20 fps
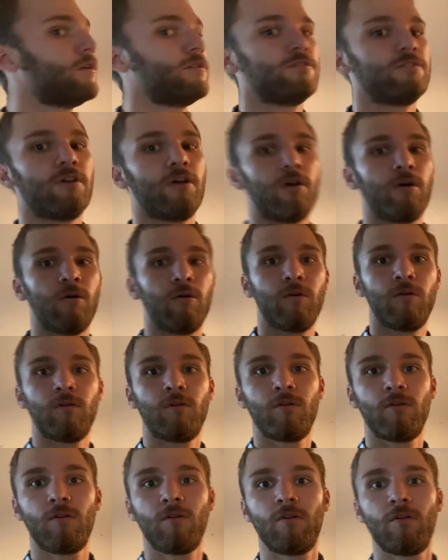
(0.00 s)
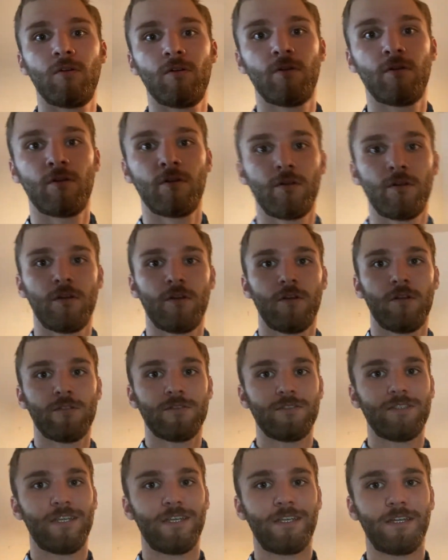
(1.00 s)
So,
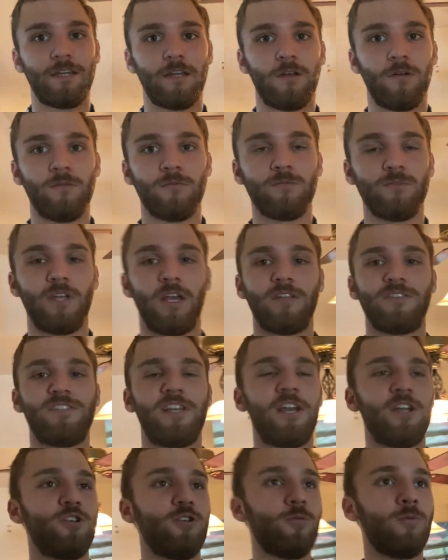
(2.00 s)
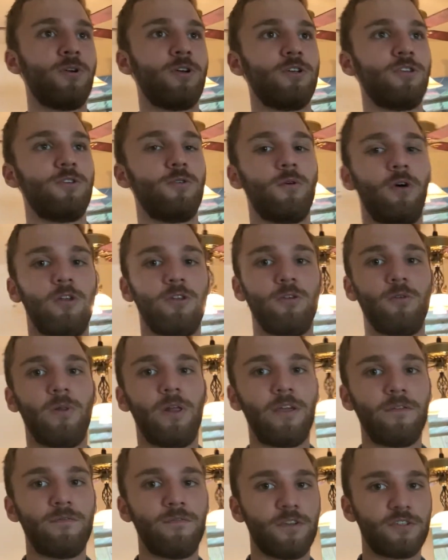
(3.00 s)
taking out. Dan, you're wanting to do all new
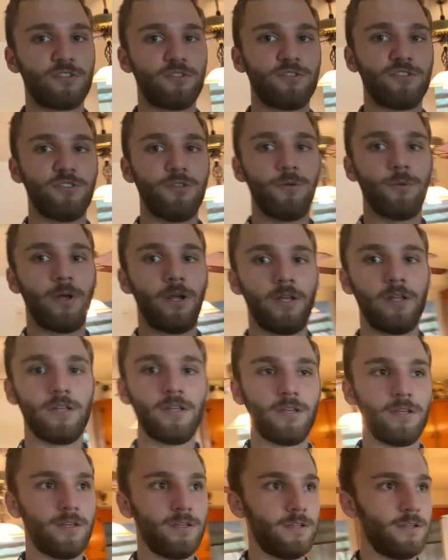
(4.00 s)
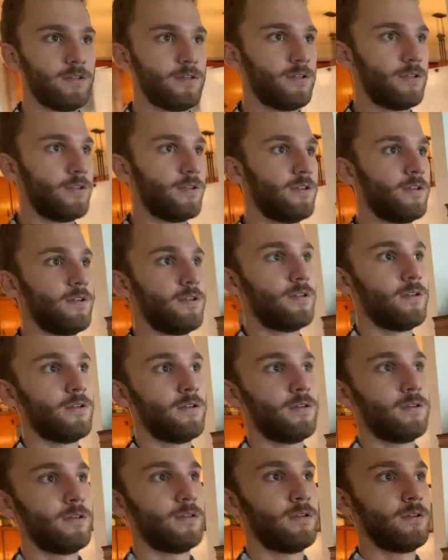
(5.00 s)
light fixtures too, right? Hi.
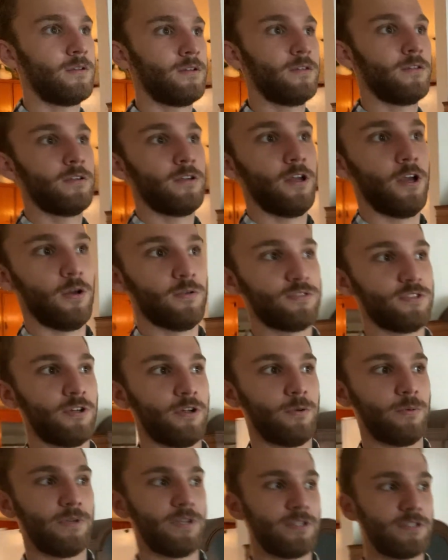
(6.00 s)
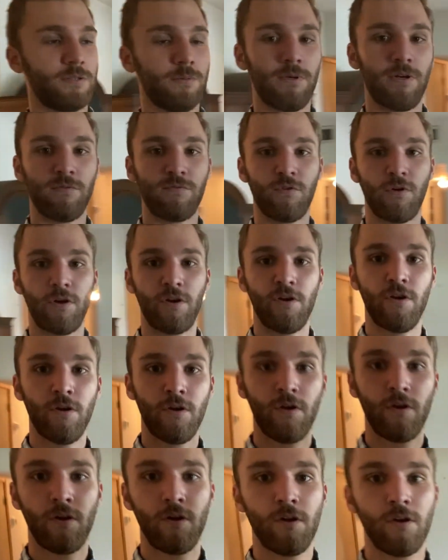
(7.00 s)
Good, how are you? Oh, sorry, we got someone out front.
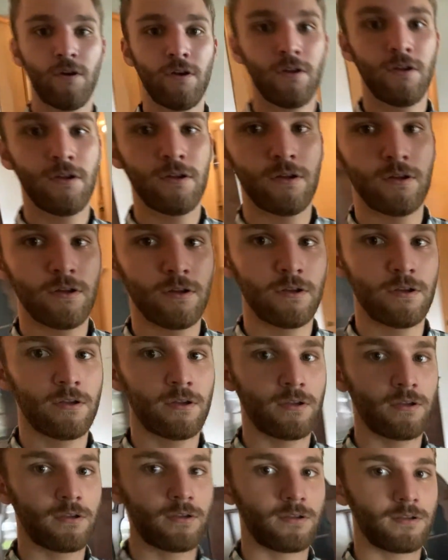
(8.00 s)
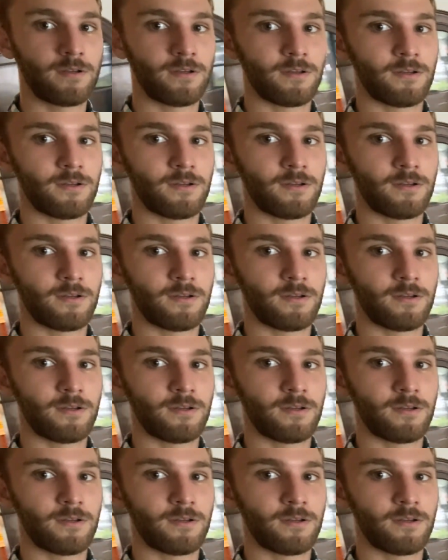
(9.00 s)
No, we are cleaning out.